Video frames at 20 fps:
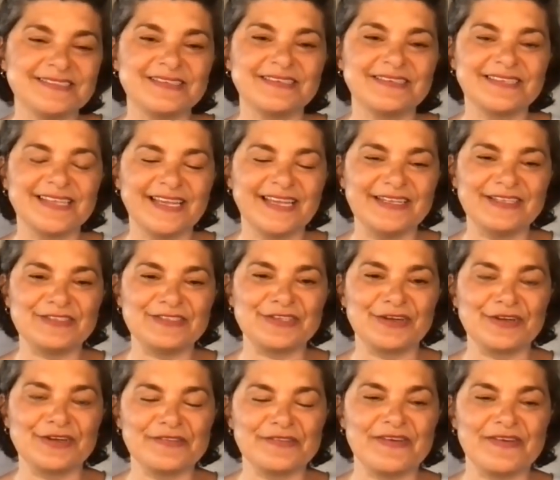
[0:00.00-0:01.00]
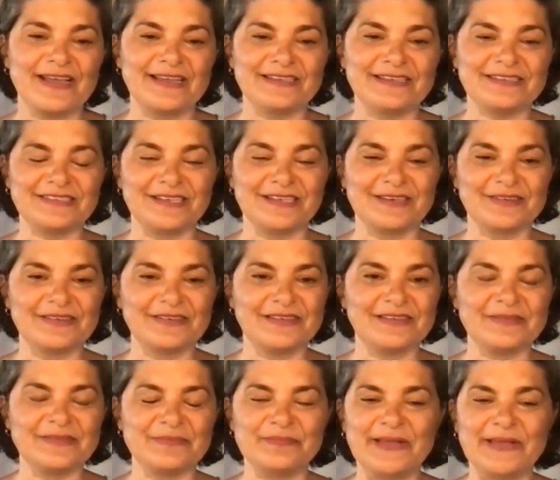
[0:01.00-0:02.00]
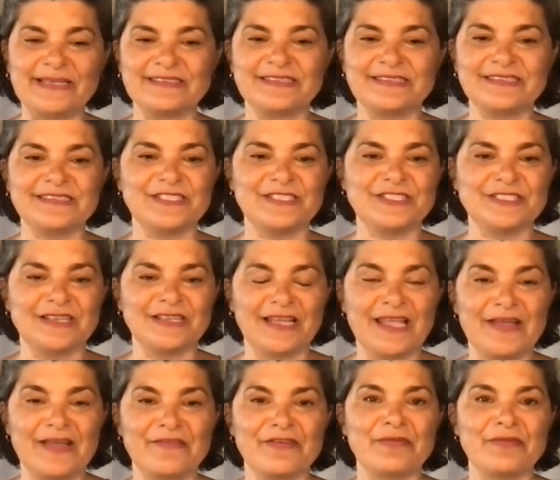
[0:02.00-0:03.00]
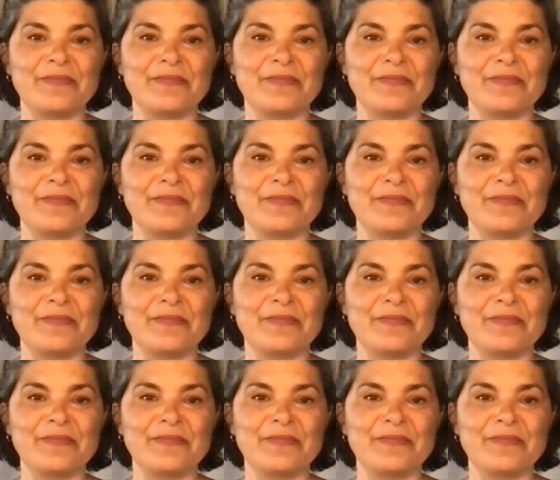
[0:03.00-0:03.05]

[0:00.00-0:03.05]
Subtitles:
I'm getting certified. So it's the best decision I ever